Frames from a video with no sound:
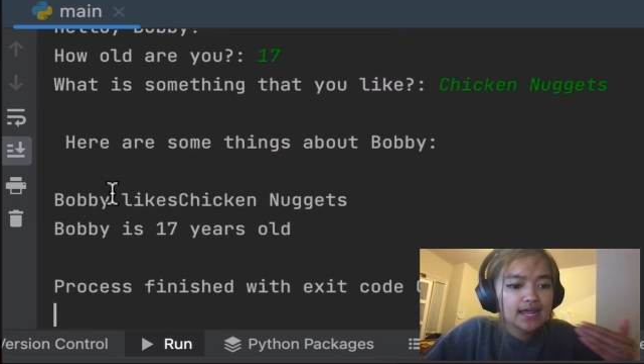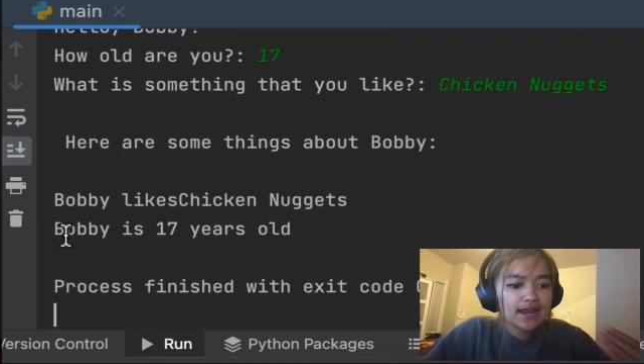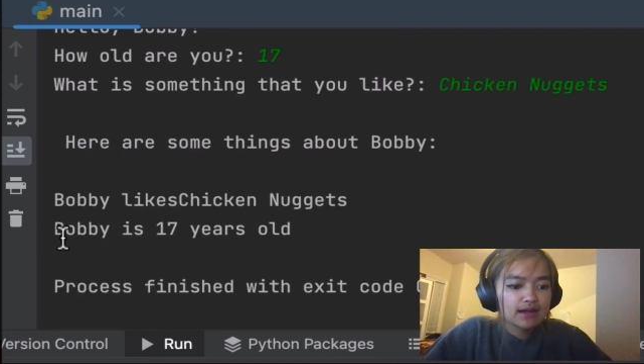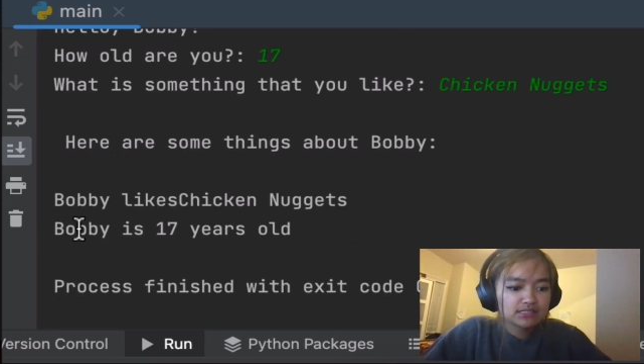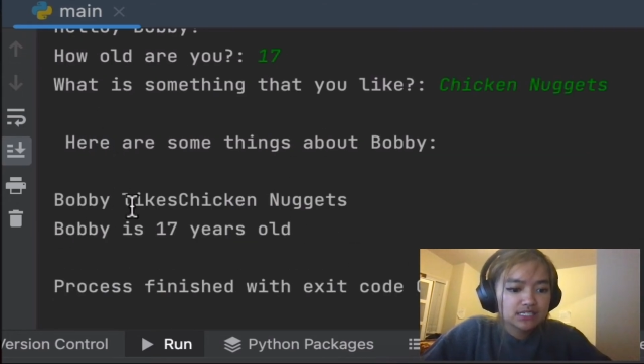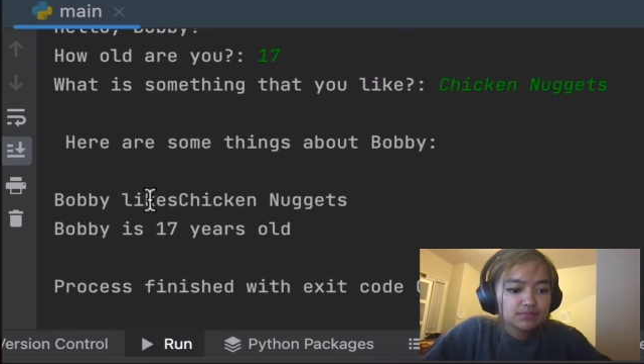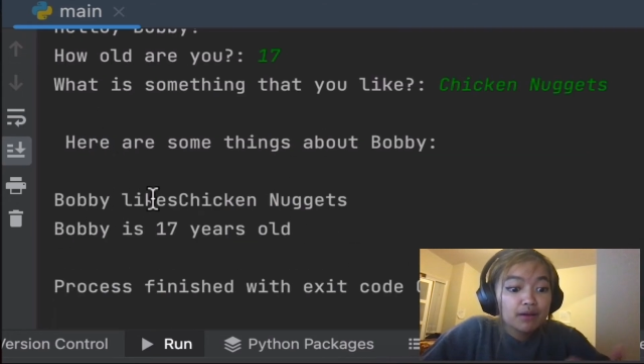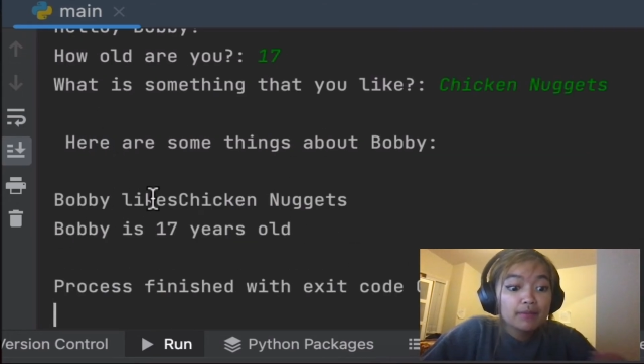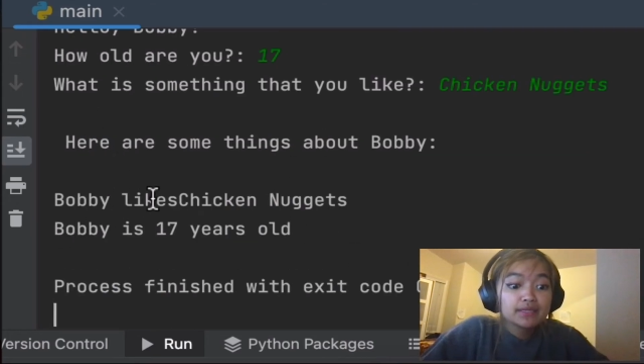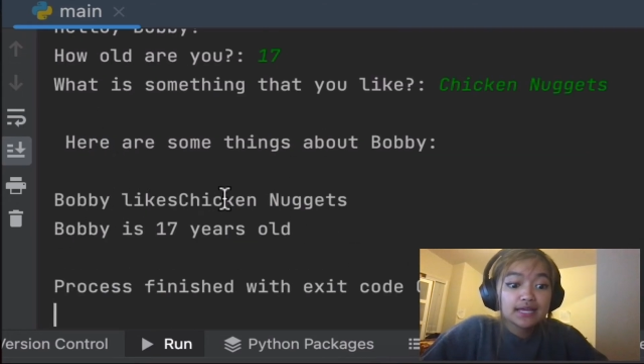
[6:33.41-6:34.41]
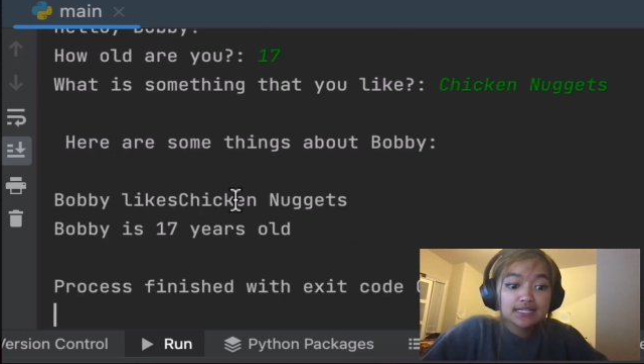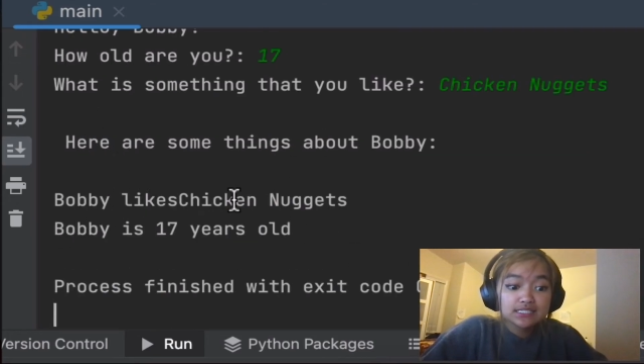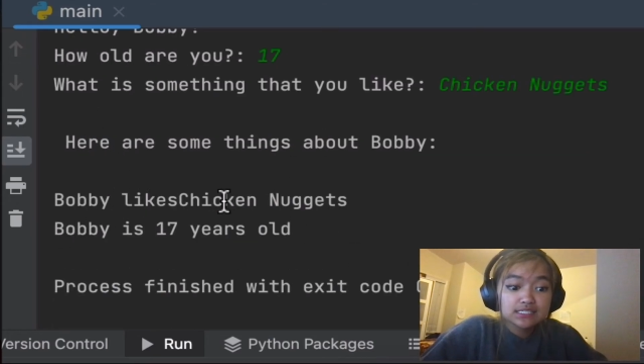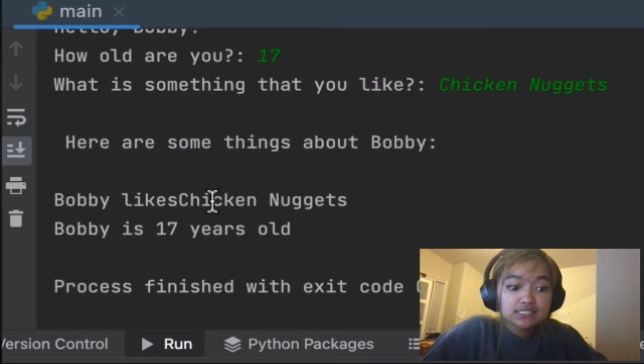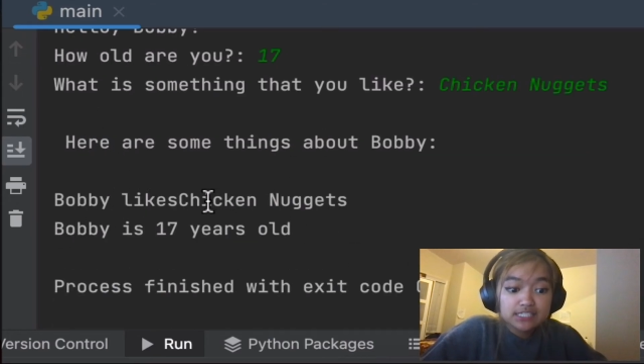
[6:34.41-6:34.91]
and now it says Bobby
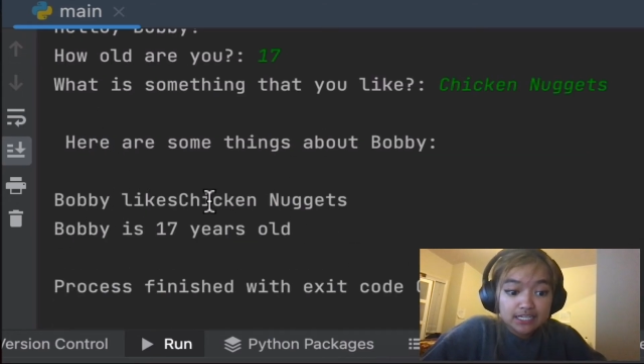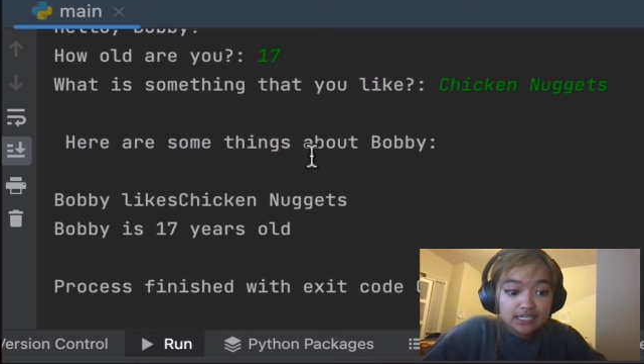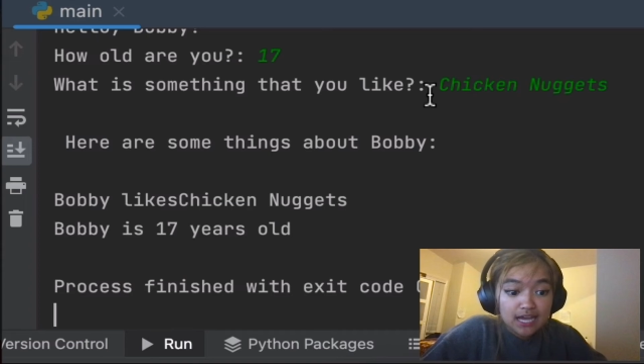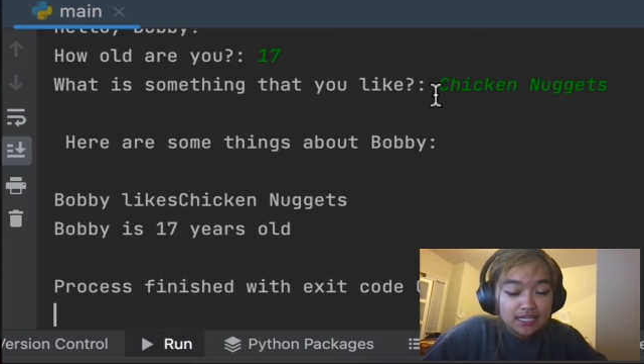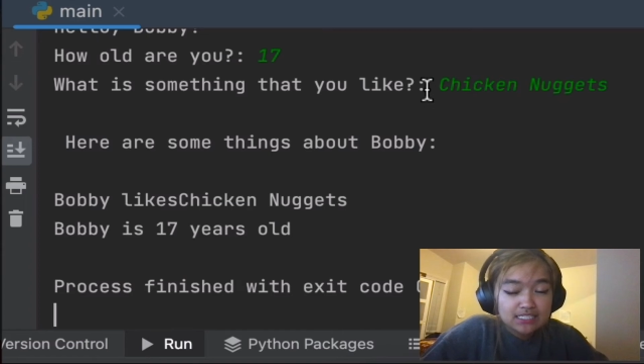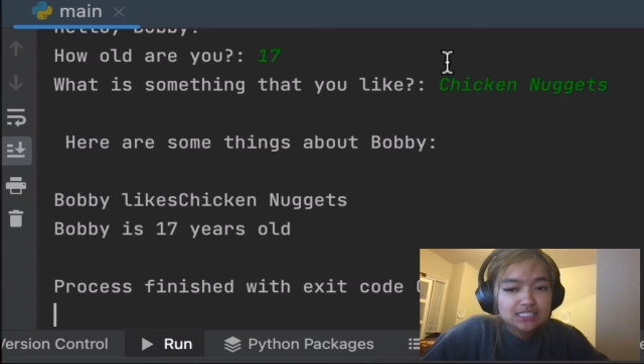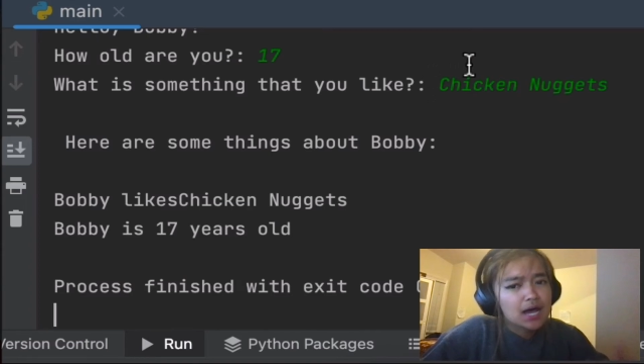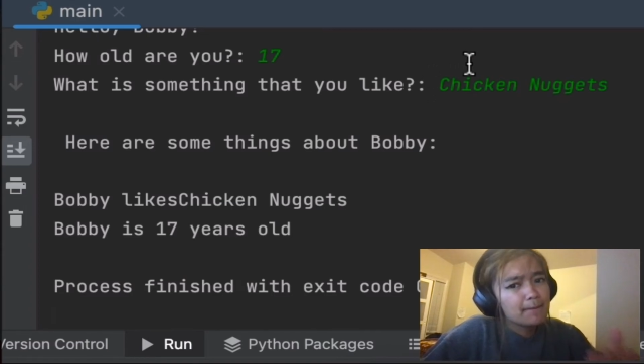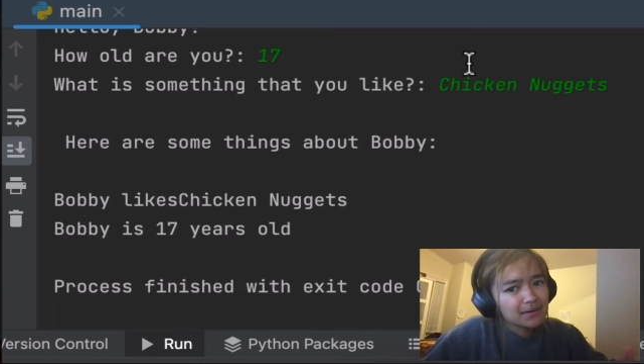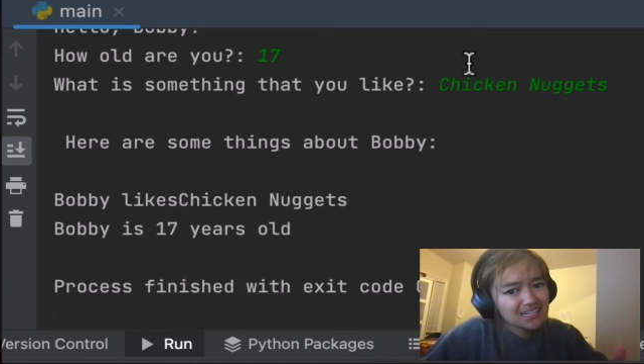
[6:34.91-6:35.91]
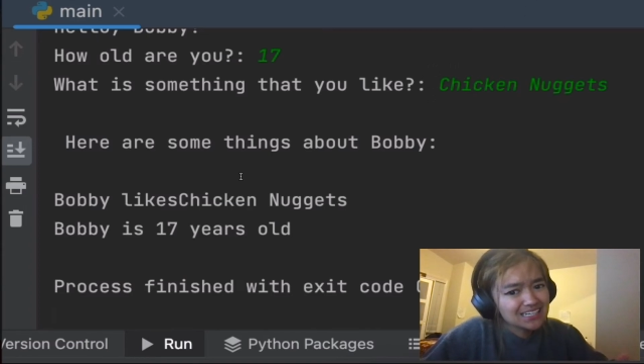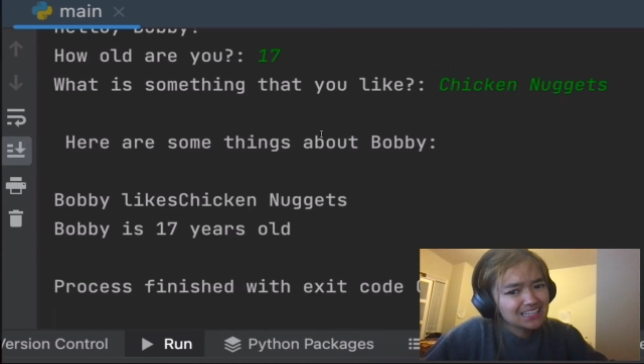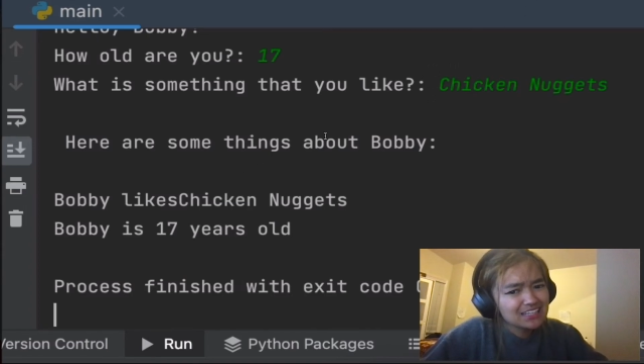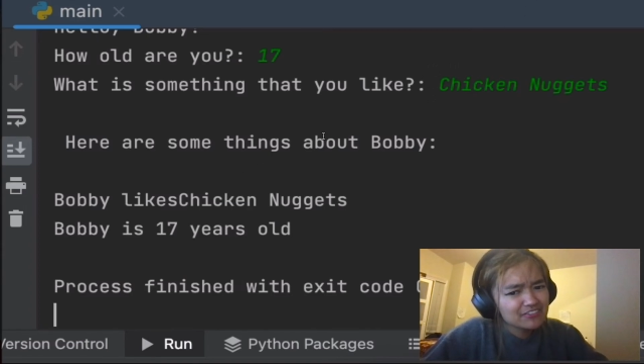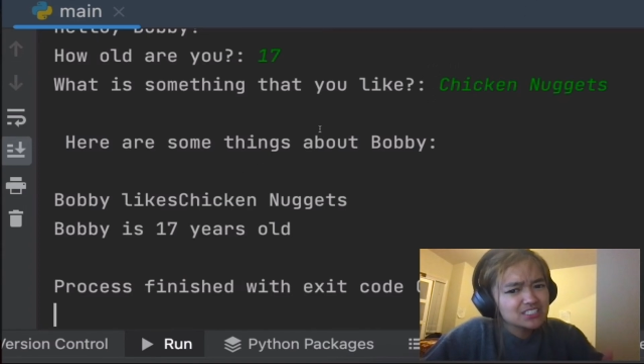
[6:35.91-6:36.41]
likes chicken nuggets, but it
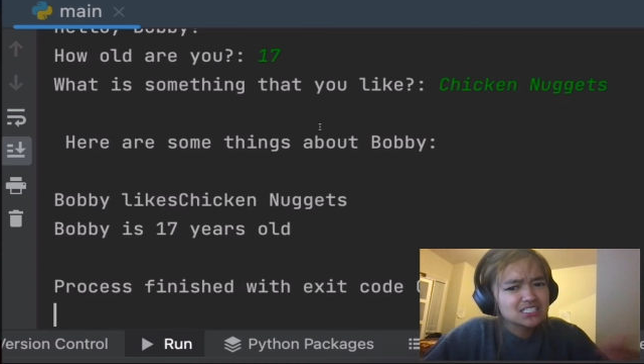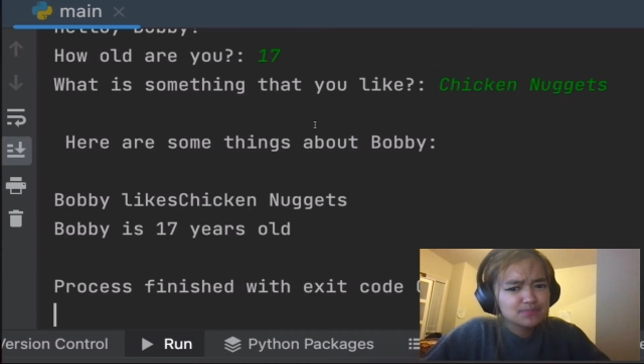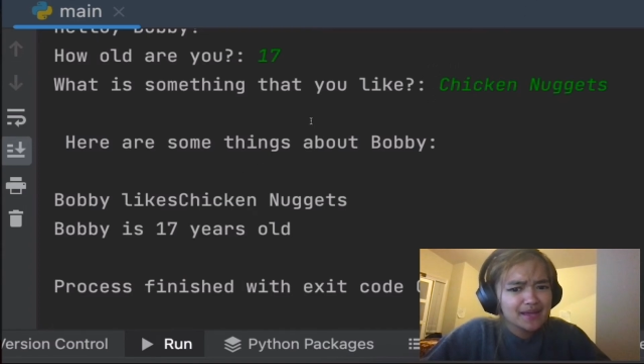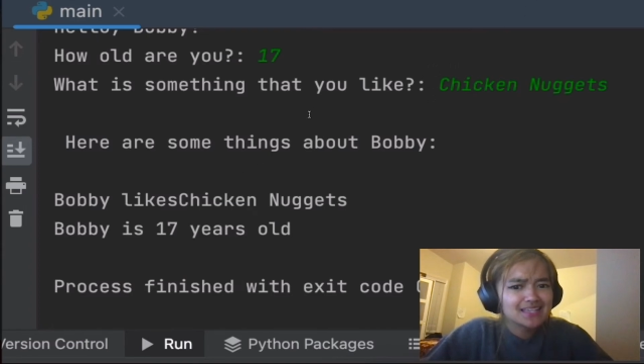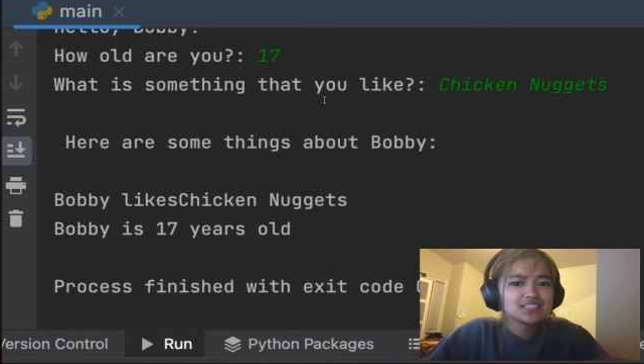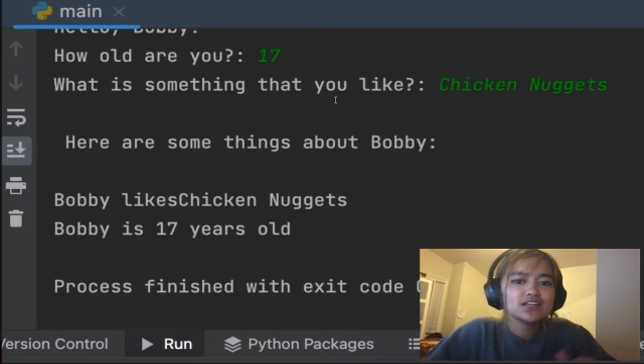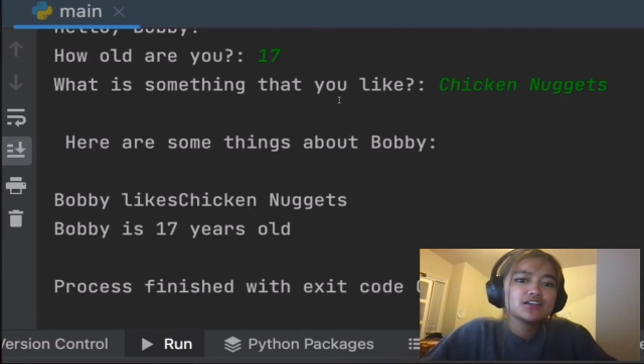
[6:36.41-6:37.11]
didn't give us a space.